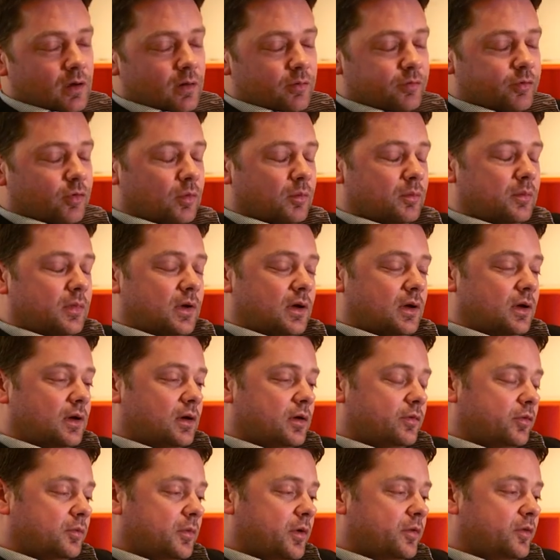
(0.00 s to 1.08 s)
from
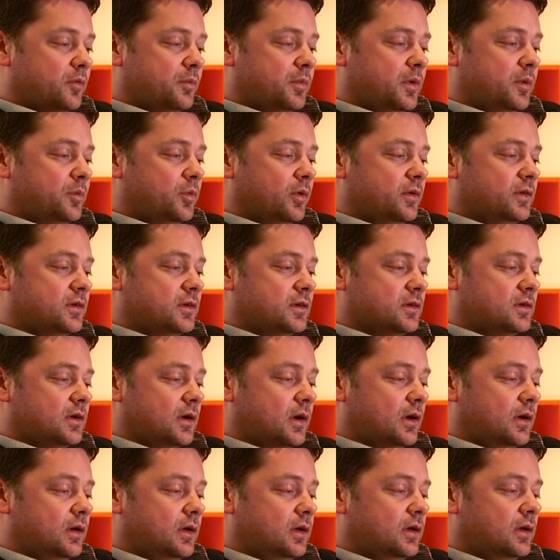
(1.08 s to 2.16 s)
other people in
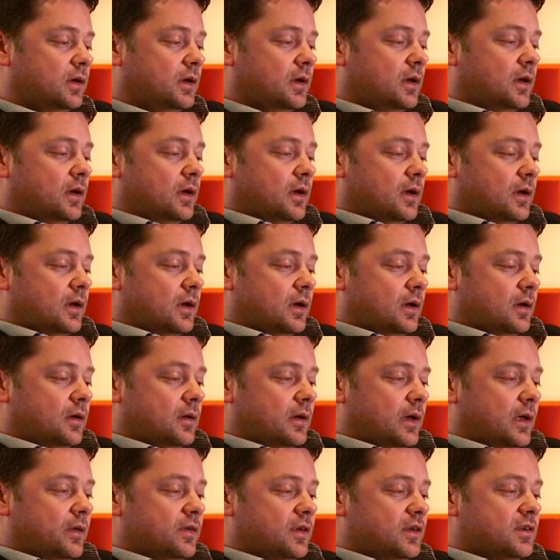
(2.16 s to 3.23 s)
society.
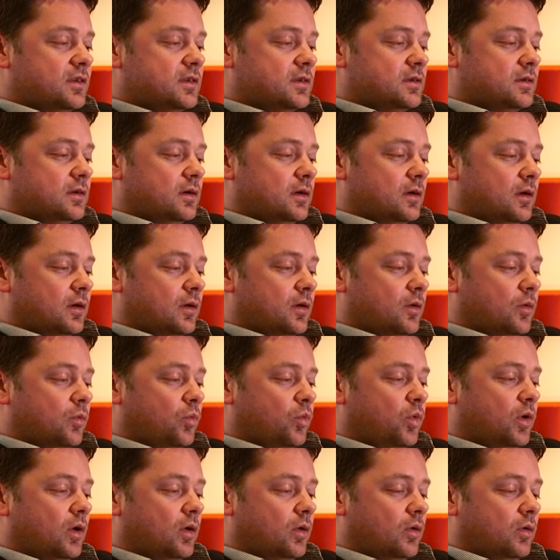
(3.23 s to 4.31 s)
And this
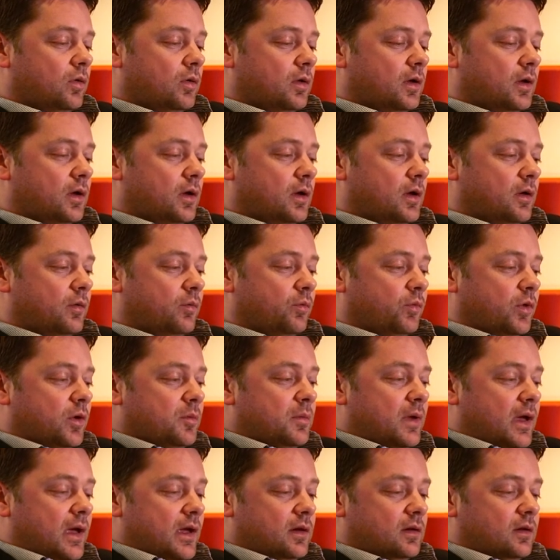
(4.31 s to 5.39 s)
will
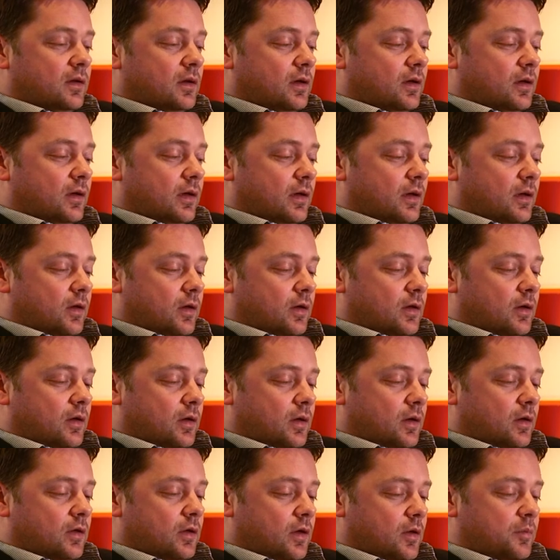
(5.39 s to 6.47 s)
remain
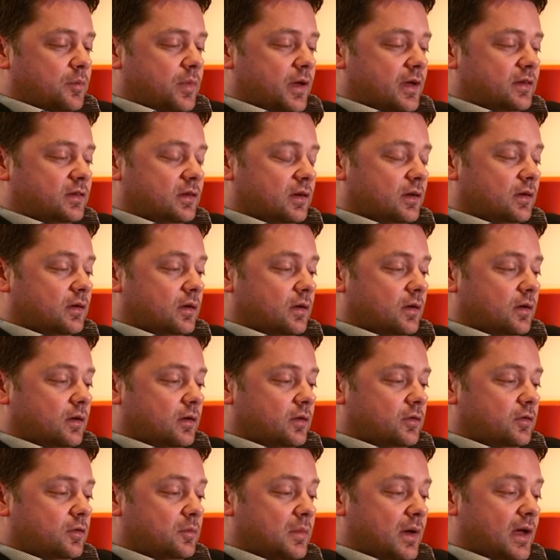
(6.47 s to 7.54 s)
a basic
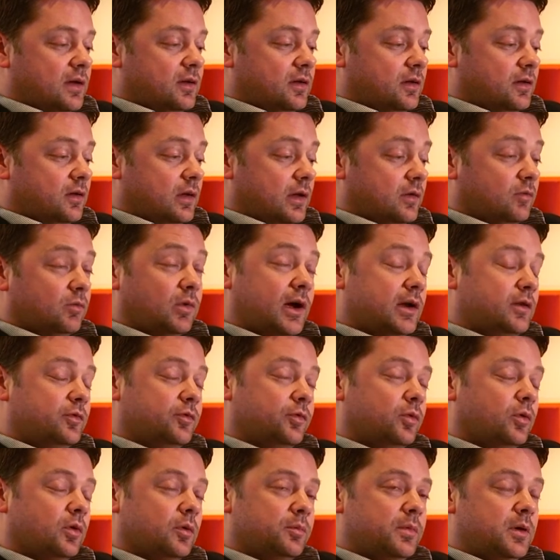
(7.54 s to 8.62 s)
demand and right
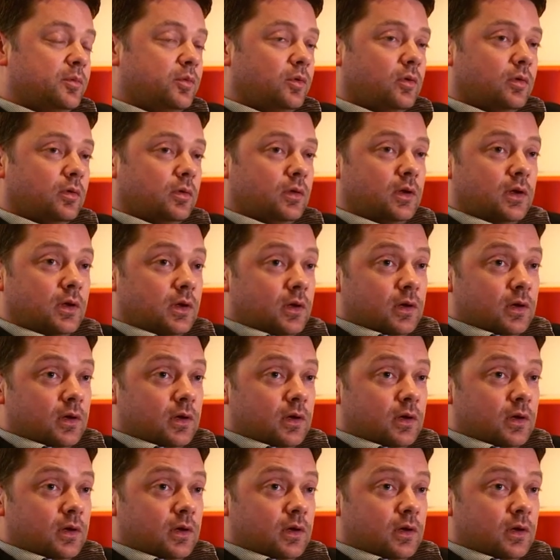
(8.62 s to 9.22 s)
for people